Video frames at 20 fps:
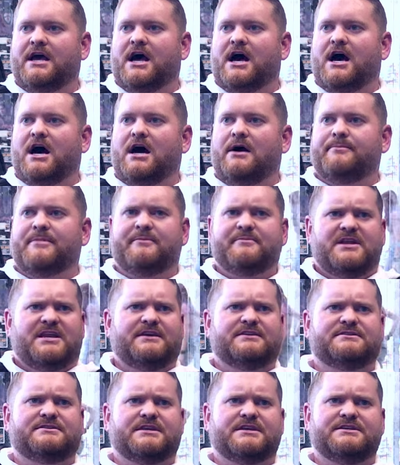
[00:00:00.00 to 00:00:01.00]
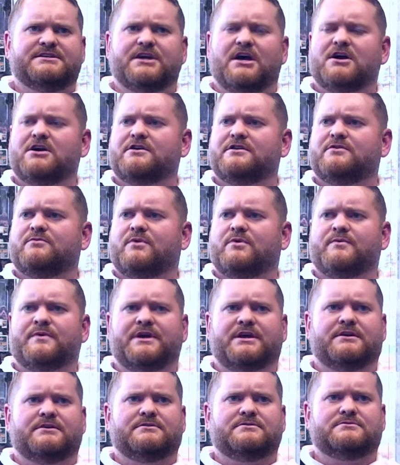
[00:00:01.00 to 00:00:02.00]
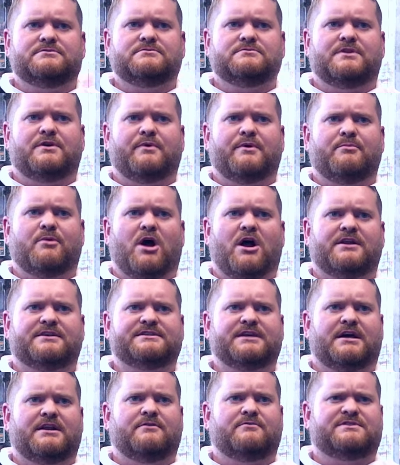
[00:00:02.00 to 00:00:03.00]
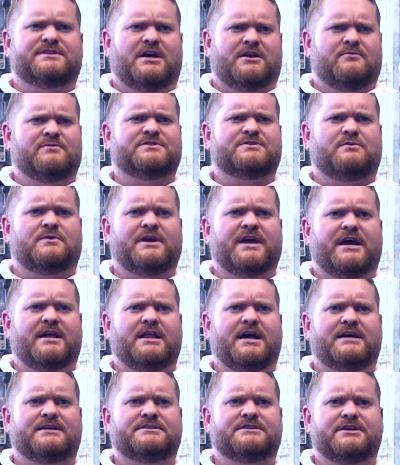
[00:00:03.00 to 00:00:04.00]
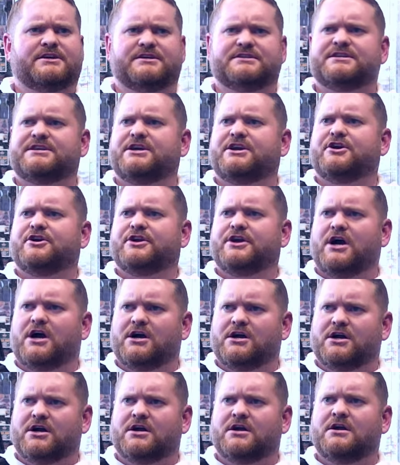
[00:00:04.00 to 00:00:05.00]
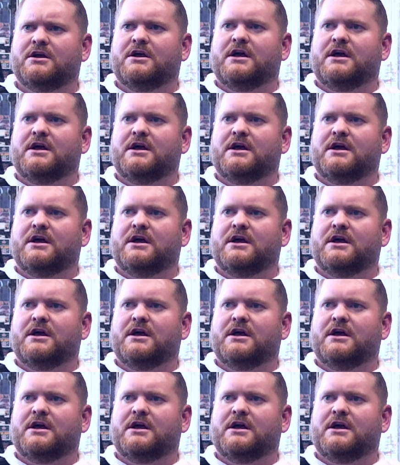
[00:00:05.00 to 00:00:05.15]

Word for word: um, I mean he's he's younger than when we than we brought Sutton. Sutton was 28 last year. He's yeah. a year younger.